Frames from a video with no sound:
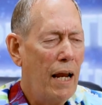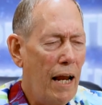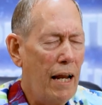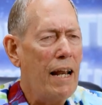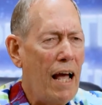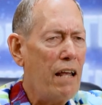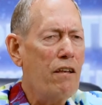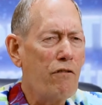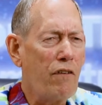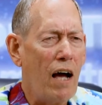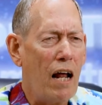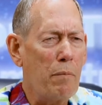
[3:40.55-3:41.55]
And now
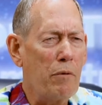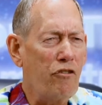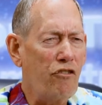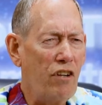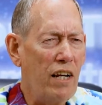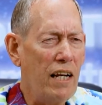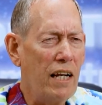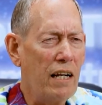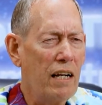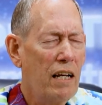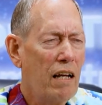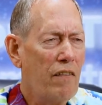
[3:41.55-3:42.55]
you've got a
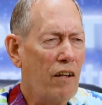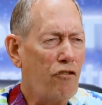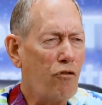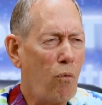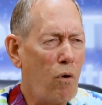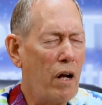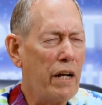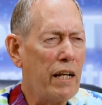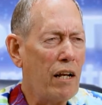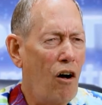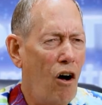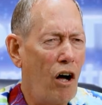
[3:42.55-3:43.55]
machine that's
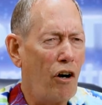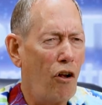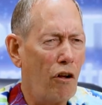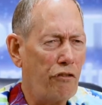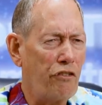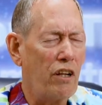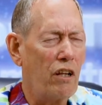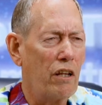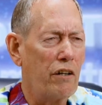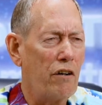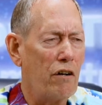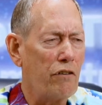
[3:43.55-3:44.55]
running on all
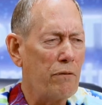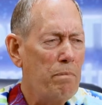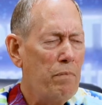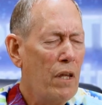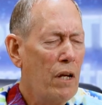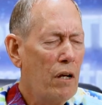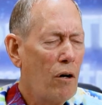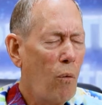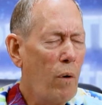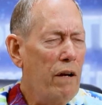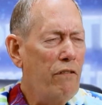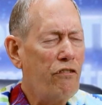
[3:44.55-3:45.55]
cylinders.
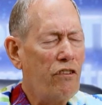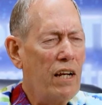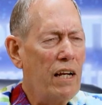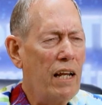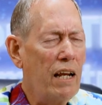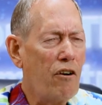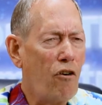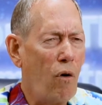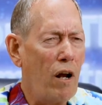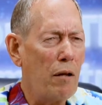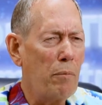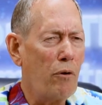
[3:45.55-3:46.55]
We've seen
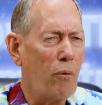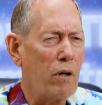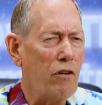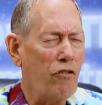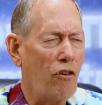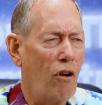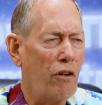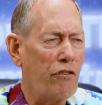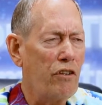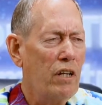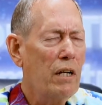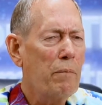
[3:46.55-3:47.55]
incredible
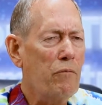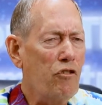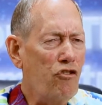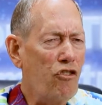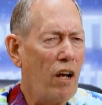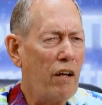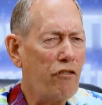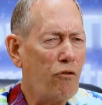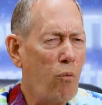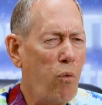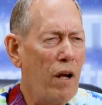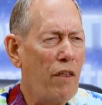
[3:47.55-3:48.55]
results just
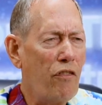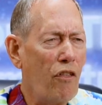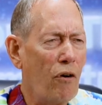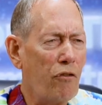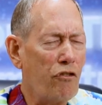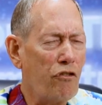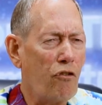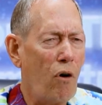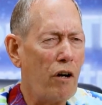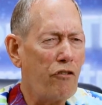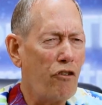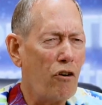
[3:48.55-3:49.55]
with the
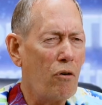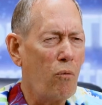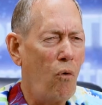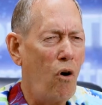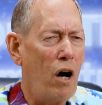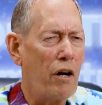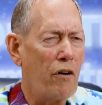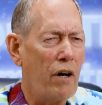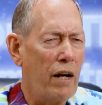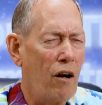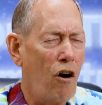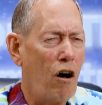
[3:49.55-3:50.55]
structured water
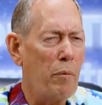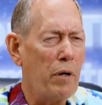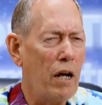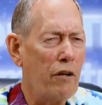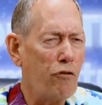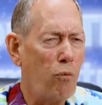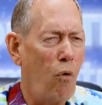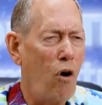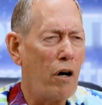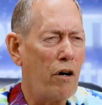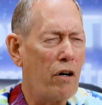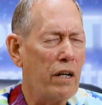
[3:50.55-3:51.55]
and harmonized
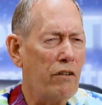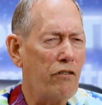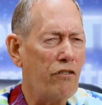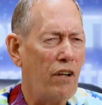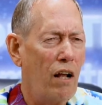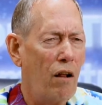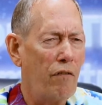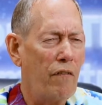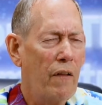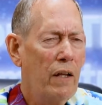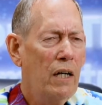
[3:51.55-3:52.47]
water itself.